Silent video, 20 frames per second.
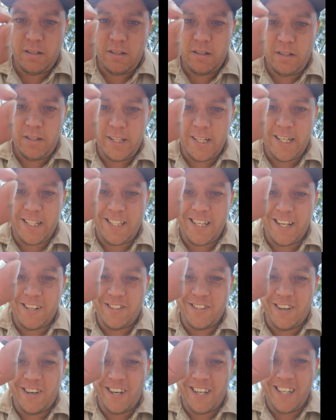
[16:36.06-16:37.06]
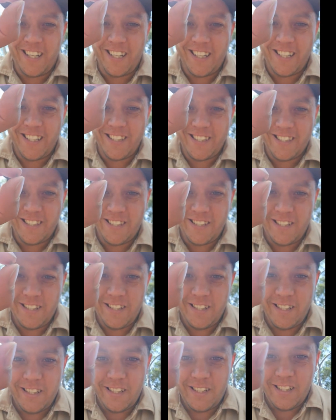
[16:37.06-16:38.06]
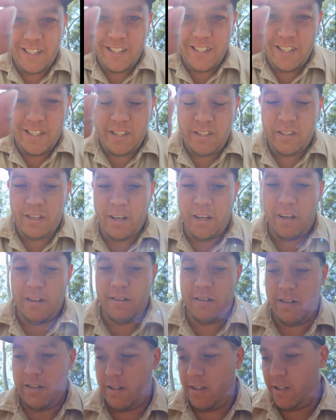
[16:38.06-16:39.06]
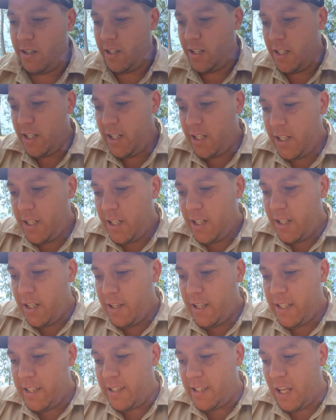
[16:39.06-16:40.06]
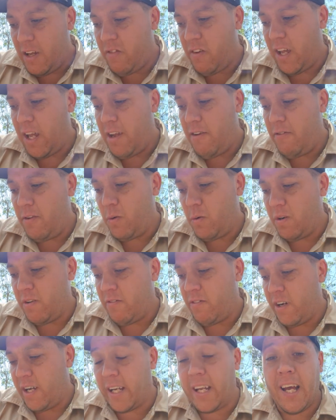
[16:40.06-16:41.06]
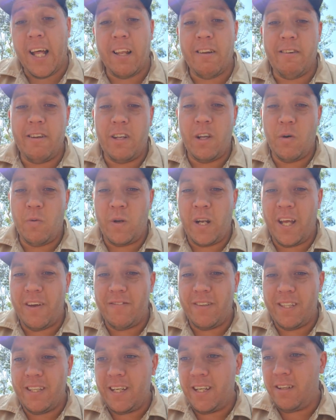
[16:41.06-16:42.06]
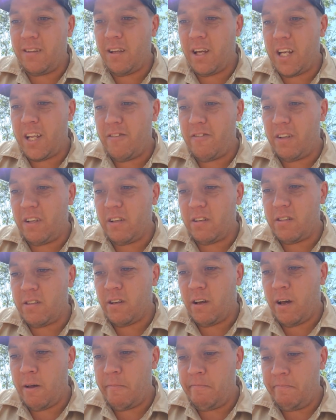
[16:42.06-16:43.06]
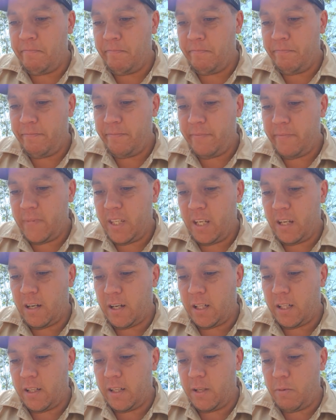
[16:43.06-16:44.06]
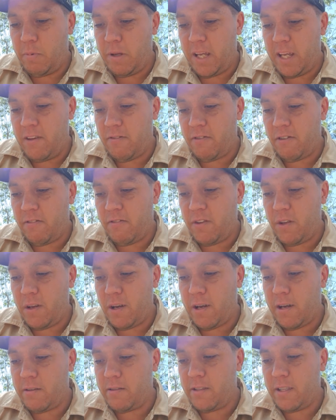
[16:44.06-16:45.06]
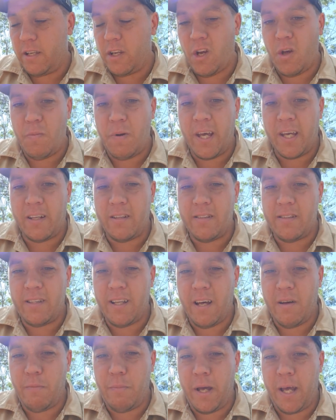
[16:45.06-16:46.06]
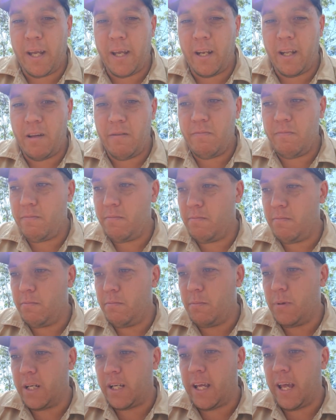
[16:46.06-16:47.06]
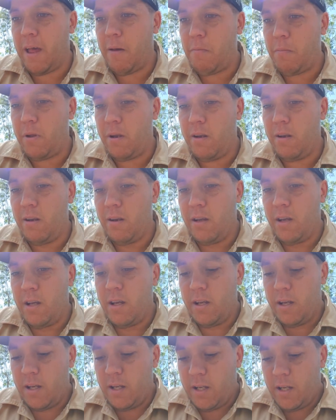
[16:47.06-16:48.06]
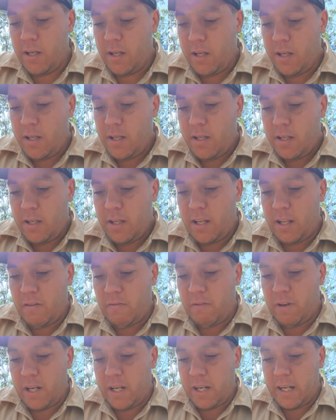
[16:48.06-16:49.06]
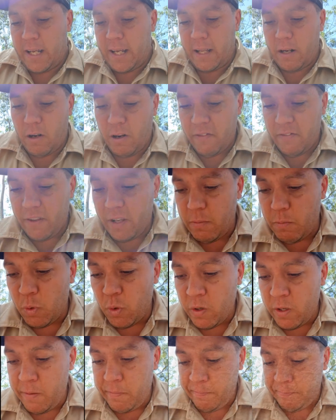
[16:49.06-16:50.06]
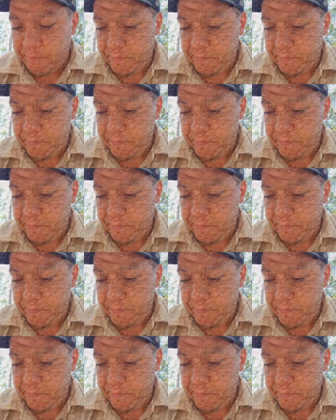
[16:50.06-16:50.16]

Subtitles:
That's how tiny it is. So there's stuff here if you want to find colour and don't want to have a dig, don't have a lot of time. You know, I'll only be here for a few hours, then go back and start packing up my camp and getting ready to head off in the morning.